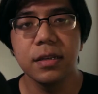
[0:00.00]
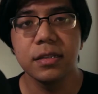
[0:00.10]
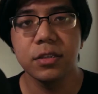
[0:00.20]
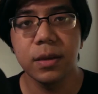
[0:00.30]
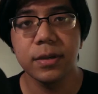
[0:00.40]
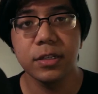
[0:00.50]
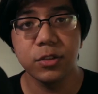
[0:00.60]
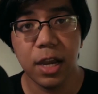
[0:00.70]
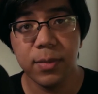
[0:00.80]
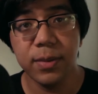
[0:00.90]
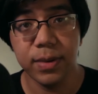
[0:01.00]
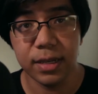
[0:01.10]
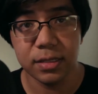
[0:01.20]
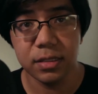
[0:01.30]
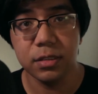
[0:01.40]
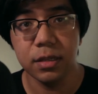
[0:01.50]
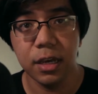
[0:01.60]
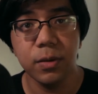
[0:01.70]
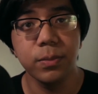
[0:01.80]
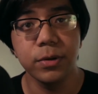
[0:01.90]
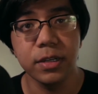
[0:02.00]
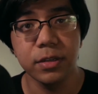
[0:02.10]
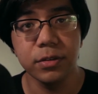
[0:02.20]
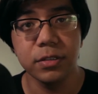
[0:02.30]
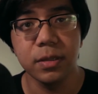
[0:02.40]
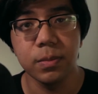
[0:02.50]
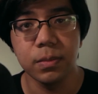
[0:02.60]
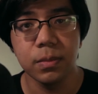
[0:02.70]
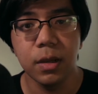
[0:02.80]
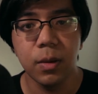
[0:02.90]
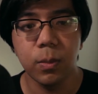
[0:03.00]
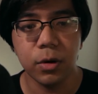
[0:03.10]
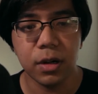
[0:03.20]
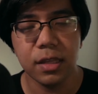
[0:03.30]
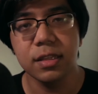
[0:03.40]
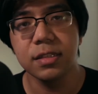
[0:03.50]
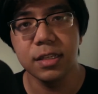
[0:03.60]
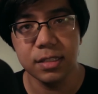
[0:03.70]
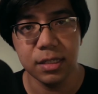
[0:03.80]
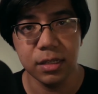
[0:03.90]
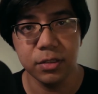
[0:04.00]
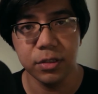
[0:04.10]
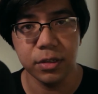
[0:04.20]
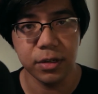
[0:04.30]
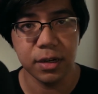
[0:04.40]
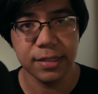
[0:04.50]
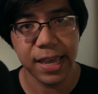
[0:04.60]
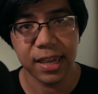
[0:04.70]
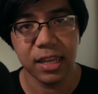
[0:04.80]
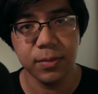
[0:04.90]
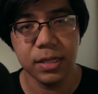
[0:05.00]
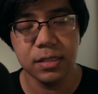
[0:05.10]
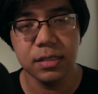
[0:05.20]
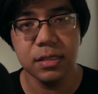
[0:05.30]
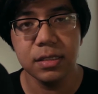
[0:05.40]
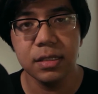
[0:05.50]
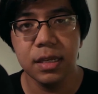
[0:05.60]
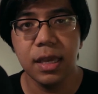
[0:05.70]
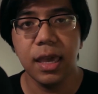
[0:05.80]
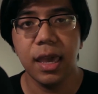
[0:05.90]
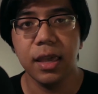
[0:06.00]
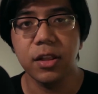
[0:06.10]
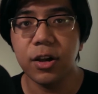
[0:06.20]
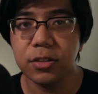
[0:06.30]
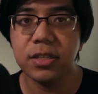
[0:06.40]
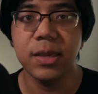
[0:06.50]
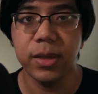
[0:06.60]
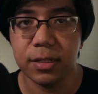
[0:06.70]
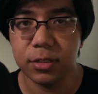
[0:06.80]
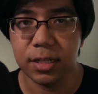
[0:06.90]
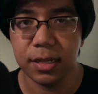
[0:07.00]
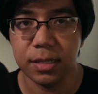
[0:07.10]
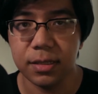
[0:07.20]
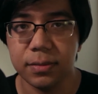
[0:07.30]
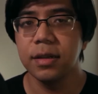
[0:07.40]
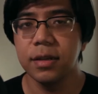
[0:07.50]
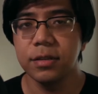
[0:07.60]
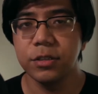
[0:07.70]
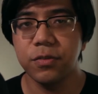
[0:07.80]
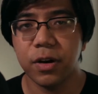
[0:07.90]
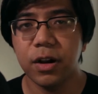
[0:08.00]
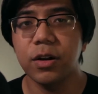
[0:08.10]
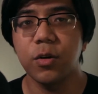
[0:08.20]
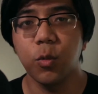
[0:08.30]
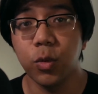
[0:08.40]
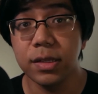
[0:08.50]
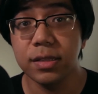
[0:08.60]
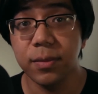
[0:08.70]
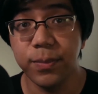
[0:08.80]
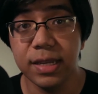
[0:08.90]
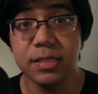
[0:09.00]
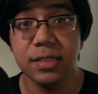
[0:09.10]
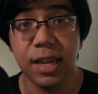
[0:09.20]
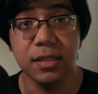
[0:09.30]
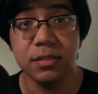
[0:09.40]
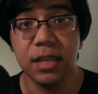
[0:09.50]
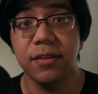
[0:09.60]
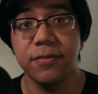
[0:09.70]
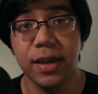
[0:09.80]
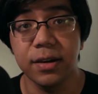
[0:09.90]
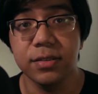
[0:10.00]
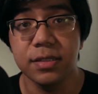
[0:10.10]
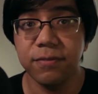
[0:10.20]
So I'm going to try my best to help bring you some more authenticity to your attack animations and also keep it entertaining. So far, one of the best channels I found,